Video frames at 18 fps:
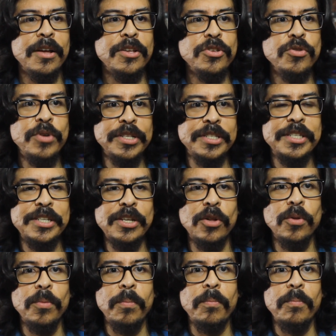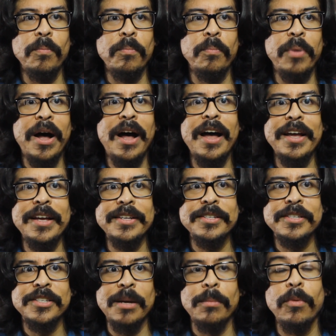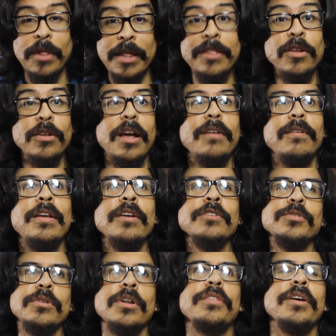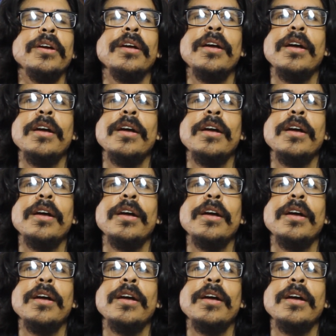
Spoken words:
You could still buy some. Here's nothing.